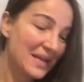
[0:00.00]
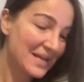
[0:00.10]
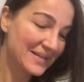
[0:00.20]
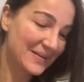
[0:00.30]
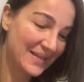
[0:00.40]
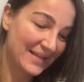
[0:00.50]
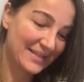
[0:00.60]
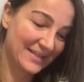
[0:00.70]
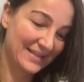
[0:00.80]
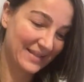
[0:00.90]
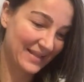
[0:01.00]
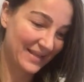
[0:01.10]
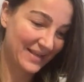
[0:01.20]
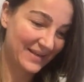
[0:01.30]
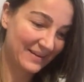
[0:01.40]
So that's
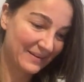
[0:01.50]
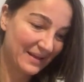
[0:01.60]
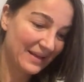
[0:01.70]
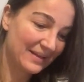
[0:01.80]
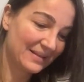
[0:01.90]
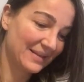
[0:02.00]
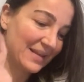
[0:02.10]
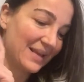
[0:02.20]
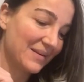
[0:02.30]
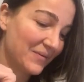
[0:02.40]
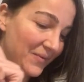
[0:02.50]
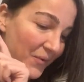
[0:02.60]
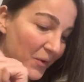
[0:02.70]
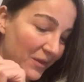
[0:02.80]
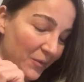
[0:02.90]
the
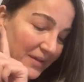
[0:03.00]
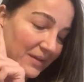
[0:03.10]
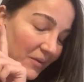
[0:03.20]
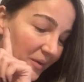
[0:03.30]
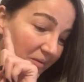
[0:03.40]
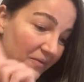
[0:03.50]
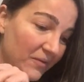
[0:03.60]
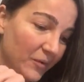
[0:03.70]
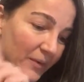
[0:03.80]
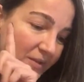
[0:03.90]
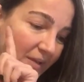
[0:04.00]
fourth one or the fifth one.